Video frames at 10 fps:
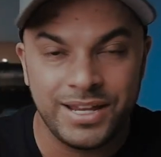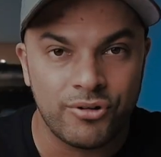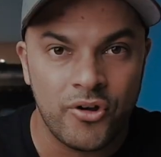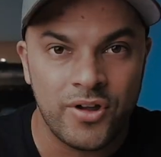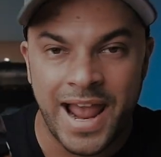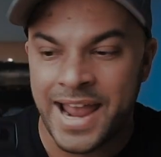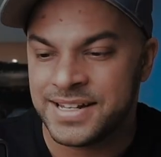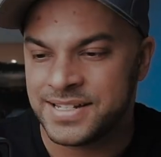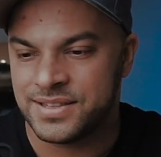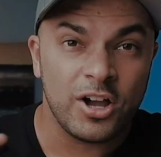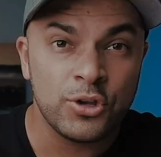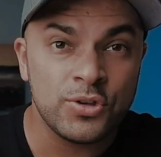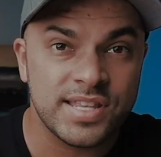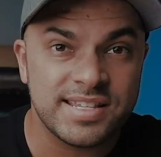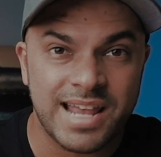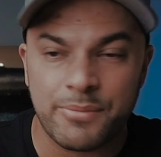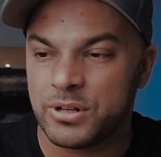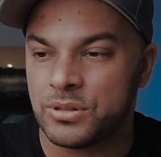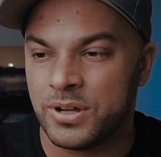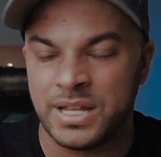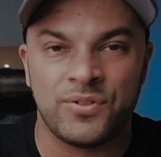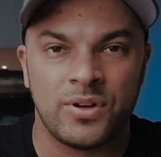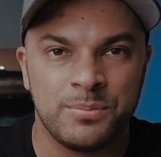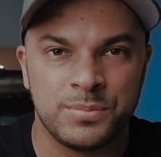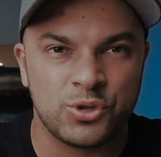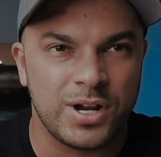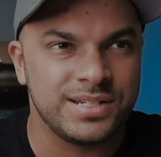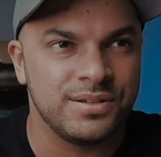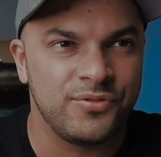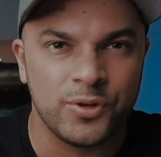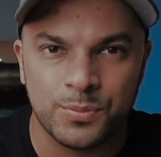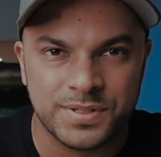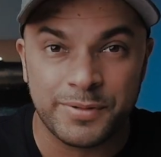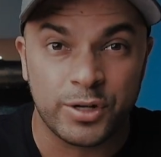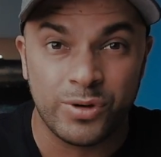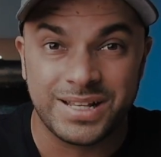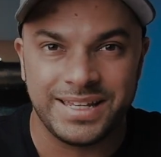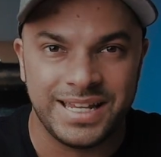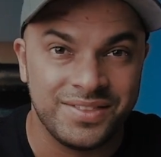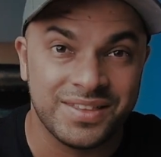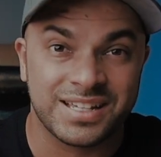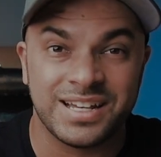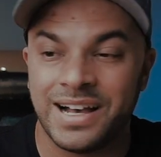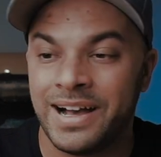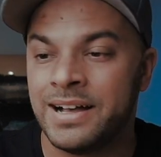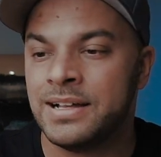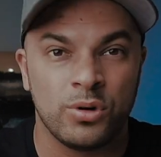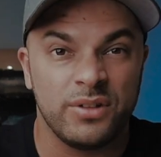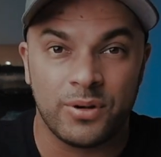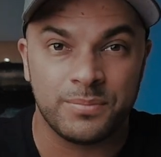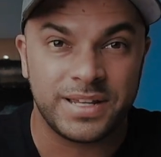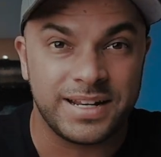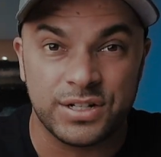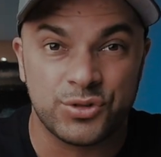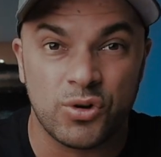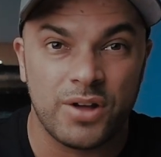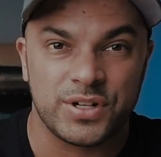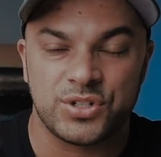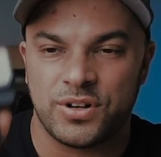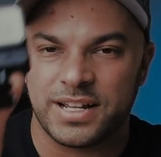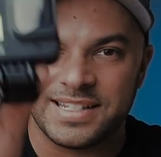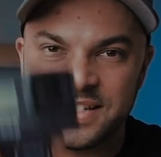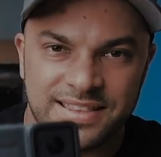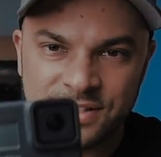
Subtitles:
Hero 8. I use this camera a lot if I'm trying to film something quickly in the car, or if I'm getting a driving shot, I can sit